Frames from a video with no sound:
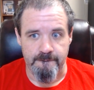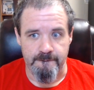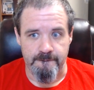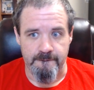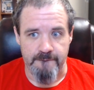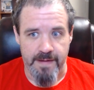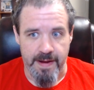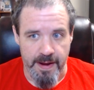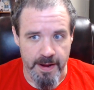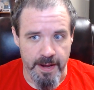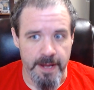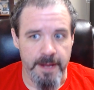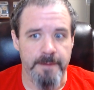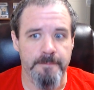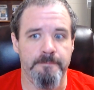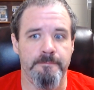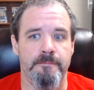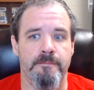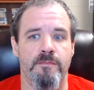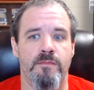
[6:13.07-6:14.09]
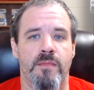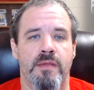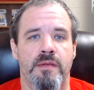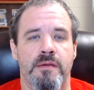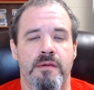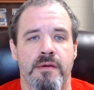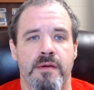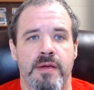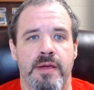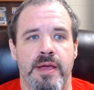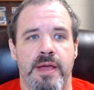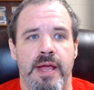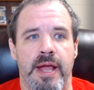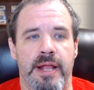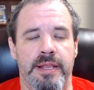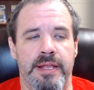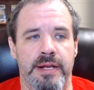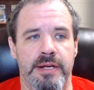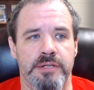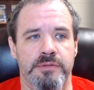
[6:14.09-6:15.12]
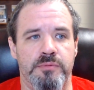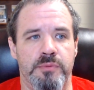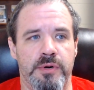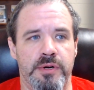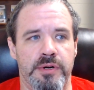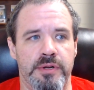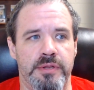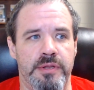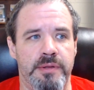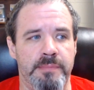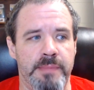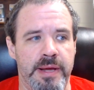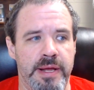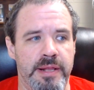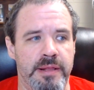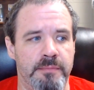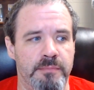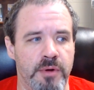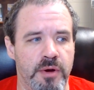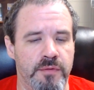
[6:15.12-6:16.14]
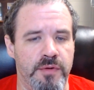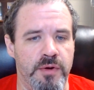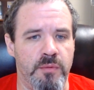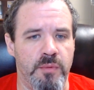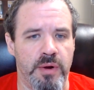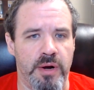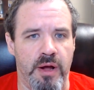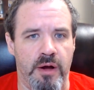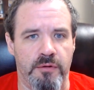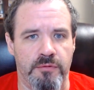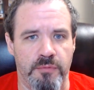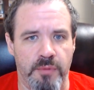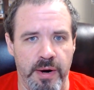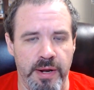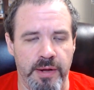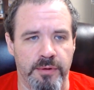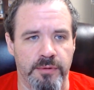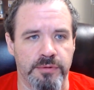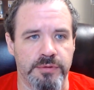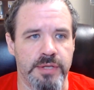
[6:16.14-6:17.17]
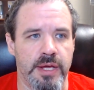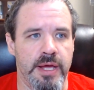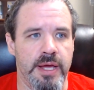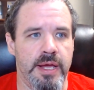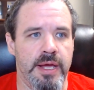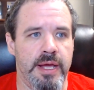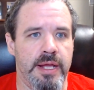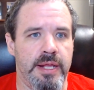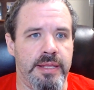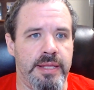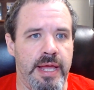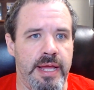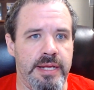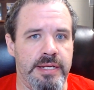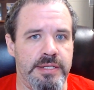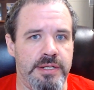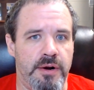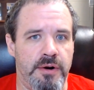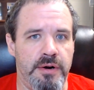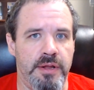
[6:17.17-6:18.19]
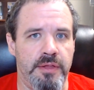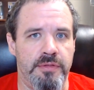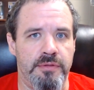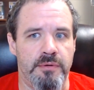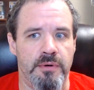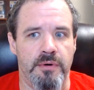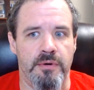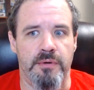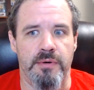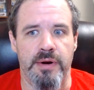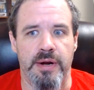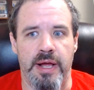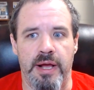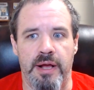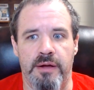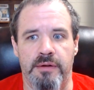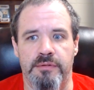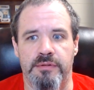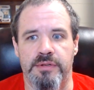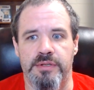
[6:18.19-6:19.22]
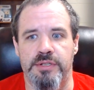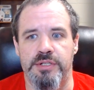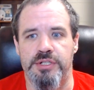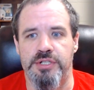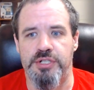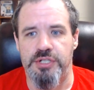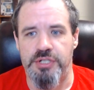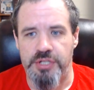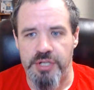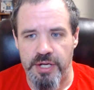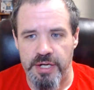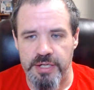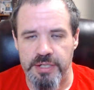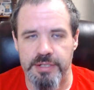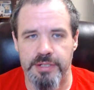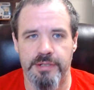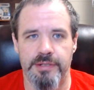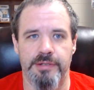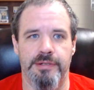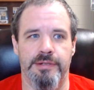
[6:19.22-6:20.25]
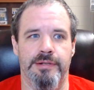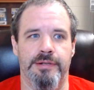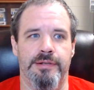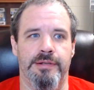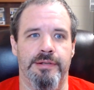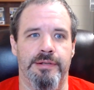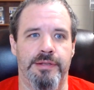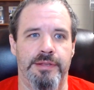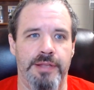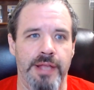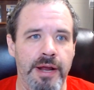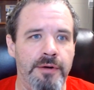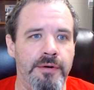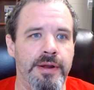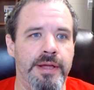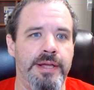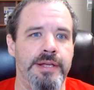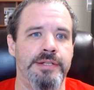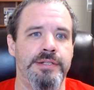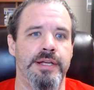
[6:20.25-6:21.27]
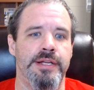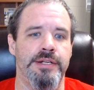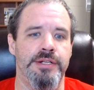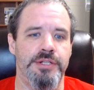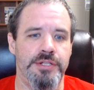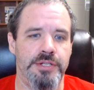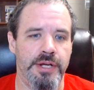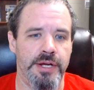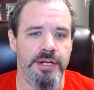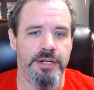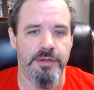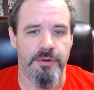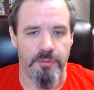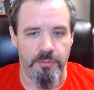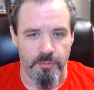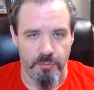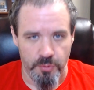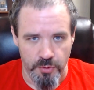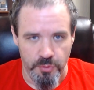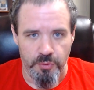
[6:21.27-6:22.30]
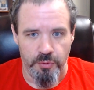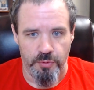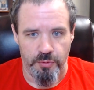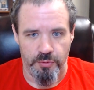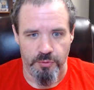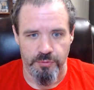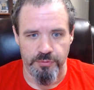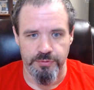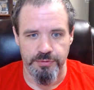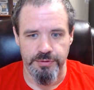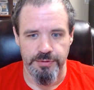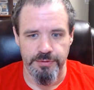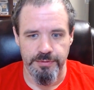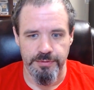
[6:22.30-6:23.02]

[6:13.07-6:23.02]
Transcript: Okay. And there's where, to me, the movie went off rails. They started throwing out shit theories and shit rules